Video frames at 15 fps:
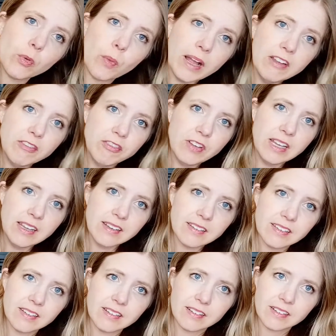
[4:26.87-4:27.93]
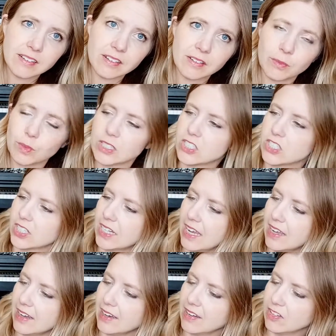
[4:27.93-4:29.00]
white feet, which
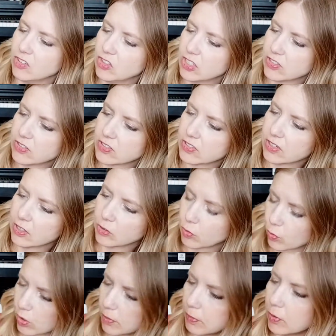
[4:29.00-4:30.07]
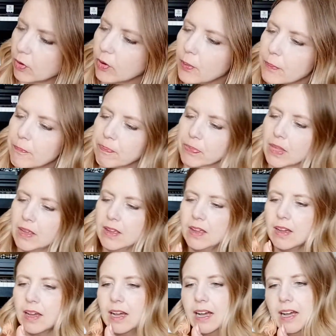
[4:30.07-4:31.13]
again is just adorable.
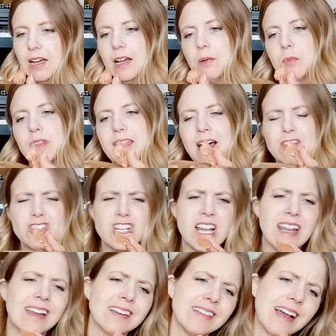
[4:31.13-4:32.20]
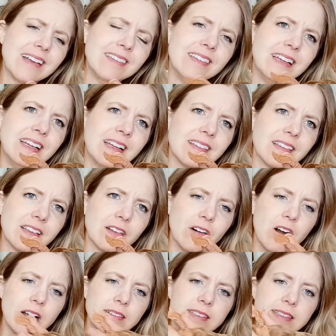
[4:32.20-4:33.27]
Without genetic testing, it's a little
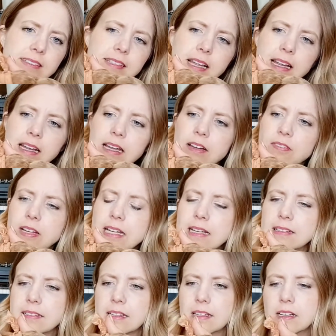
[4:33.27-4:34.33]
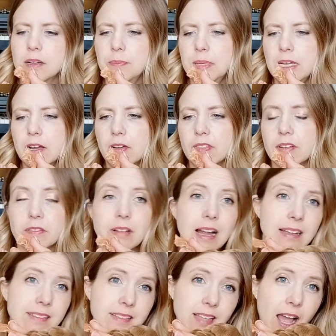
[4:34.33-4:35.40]
hard to say if he is going to be on the
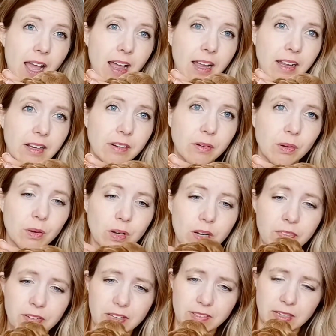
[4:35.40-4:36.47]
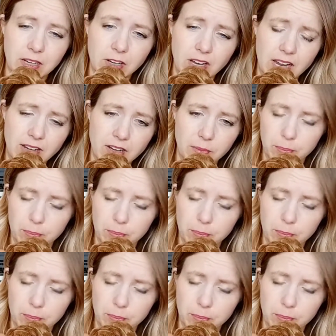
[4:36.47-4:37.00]
red side or if he's going to end up